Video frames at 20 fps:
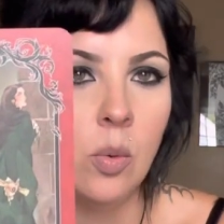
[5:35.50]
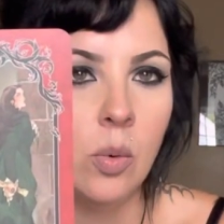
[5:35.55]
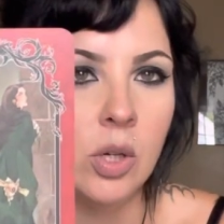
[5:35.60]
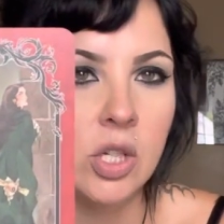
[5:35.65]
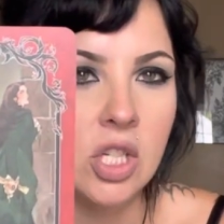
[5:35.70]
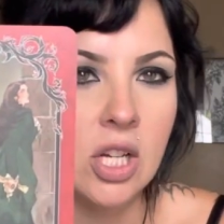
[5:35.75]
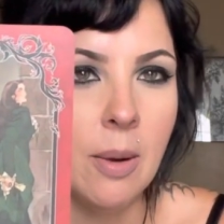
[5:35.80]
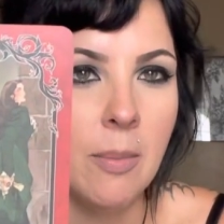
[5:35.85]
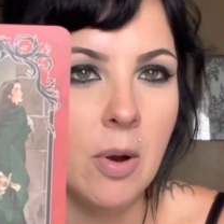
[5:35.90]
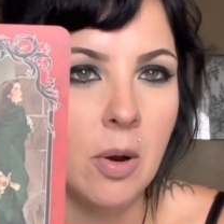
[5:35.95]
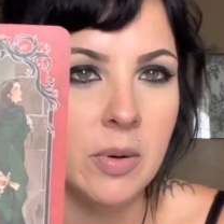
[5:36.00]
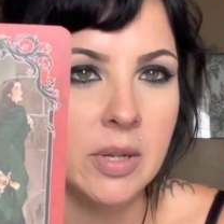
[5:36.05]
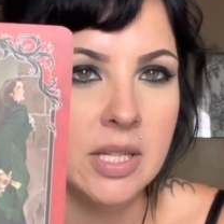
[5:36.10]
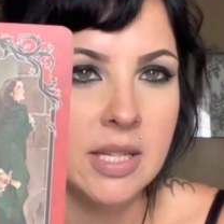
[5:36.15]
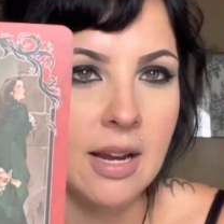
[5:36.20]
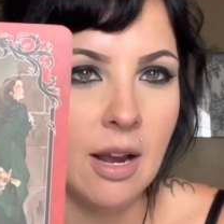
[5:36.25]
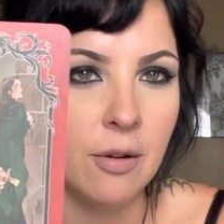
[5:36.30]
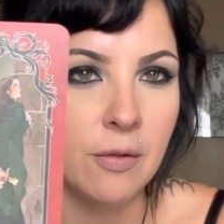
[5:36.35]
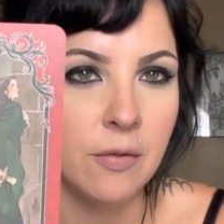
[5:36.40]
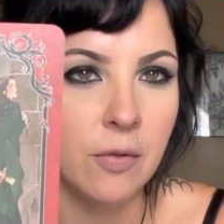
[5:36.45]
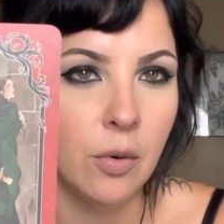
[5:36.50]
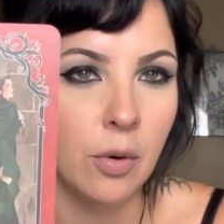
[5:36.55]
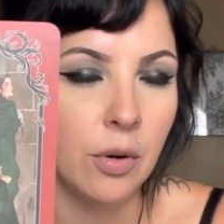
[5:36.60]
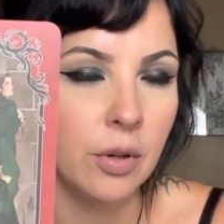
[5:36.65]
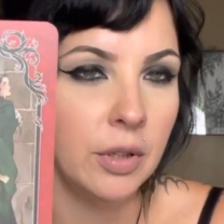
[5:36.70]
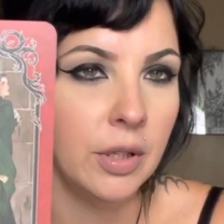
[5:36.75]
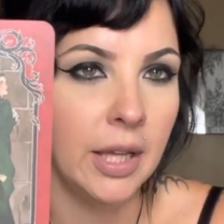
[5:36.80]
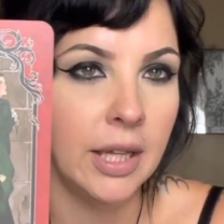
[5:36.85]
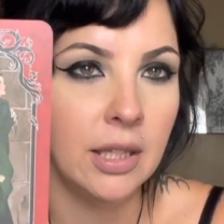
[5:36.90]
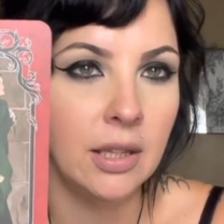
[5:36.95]
Which I'm always down for,
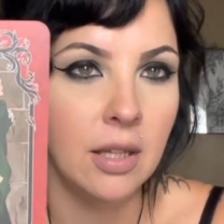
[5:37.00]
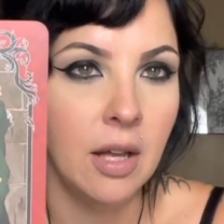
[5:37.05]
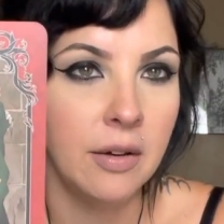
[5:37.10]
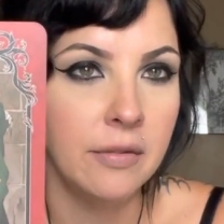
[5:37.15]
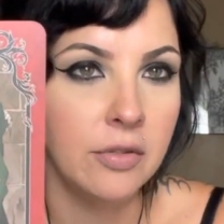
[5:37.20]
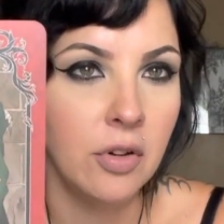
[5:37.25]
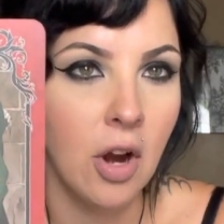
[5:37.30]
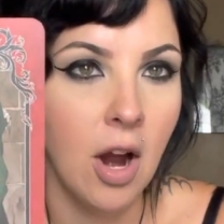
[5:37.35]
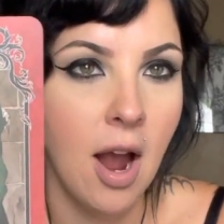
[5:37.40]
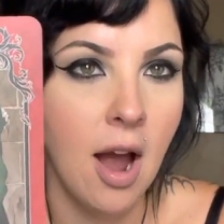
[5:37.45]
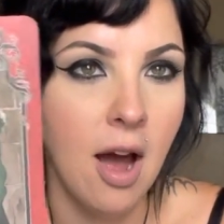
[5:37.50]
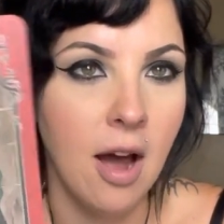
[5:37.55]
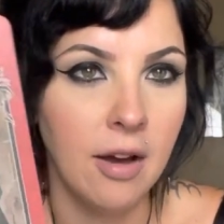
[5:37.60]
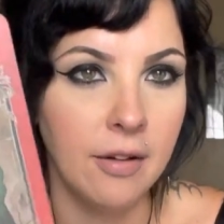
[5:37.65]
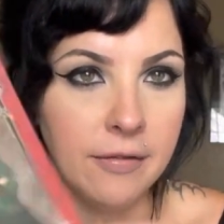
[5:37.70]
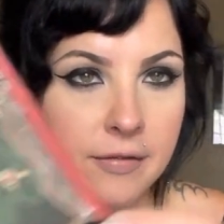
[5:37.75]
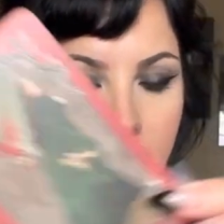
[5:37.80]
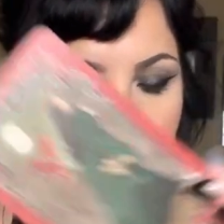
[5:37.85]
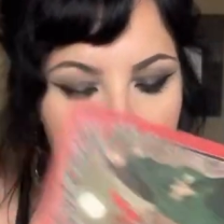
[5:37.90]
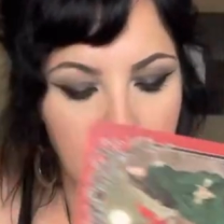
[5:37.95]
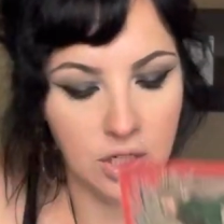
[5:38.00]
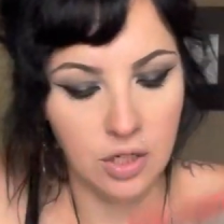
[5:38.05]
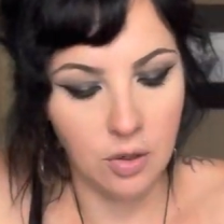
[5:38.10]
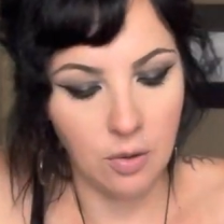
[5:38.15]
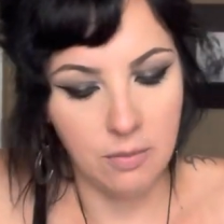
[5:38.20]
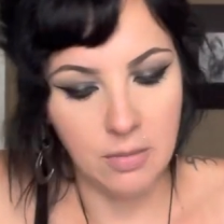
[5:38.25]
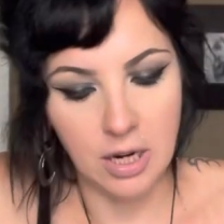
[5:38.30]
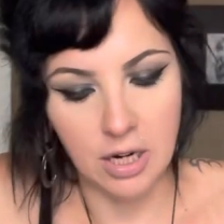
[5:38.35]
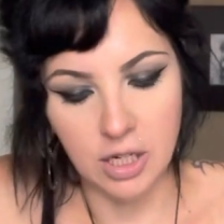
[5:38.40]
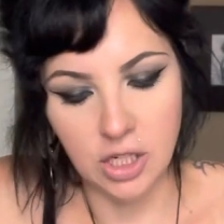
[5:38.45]
or like Lovecraft, you know,
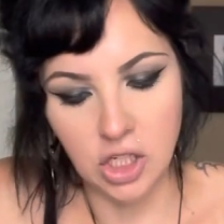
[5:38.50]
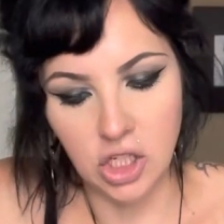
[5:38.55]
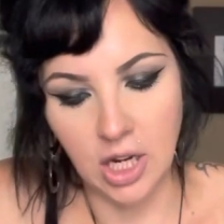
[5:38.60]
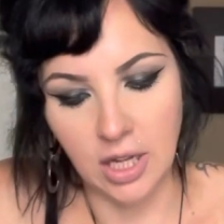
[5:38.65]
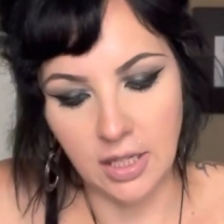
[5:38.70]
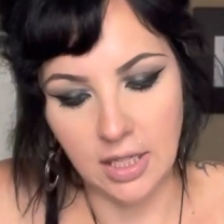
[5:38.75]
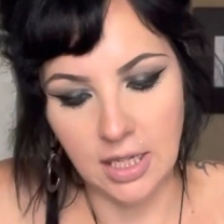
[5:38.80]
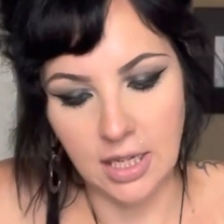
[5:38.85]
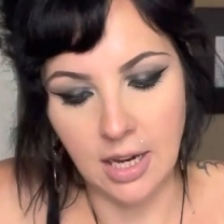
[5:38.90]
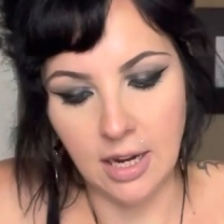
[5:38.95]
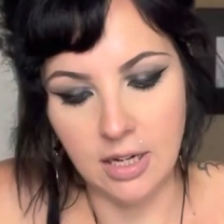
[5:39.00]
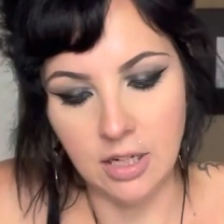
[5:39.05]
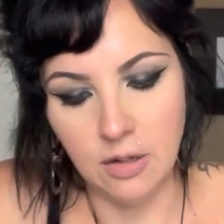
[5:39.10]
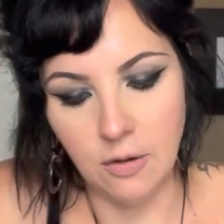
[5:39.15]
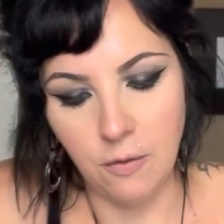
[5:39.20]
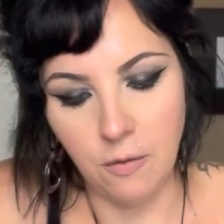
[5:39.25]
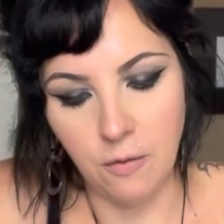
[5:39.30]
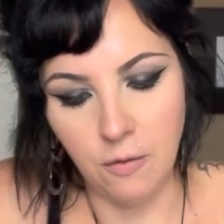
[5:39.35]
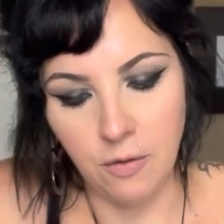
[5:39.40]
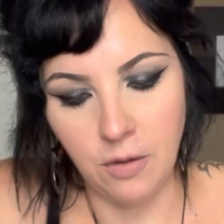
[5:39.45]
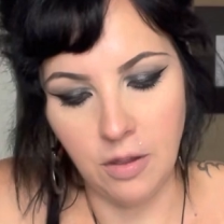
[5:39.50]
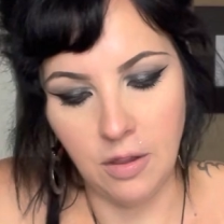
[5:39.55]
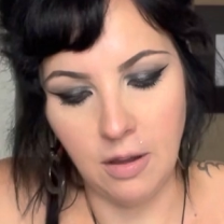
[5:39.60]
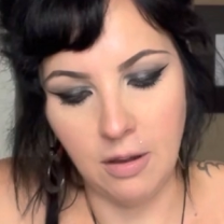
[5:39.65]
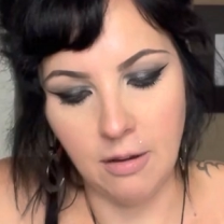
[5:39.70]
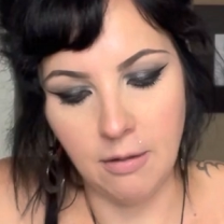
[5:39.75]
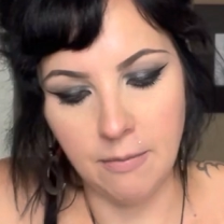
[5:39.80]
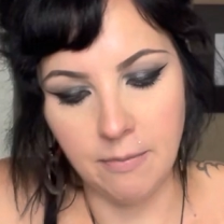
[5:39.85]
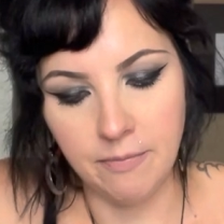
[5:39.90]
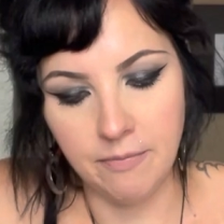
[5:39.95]
Mary Shelley kind of
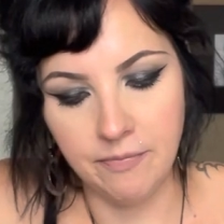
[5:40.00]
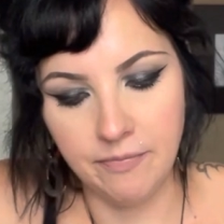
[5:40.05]
thing.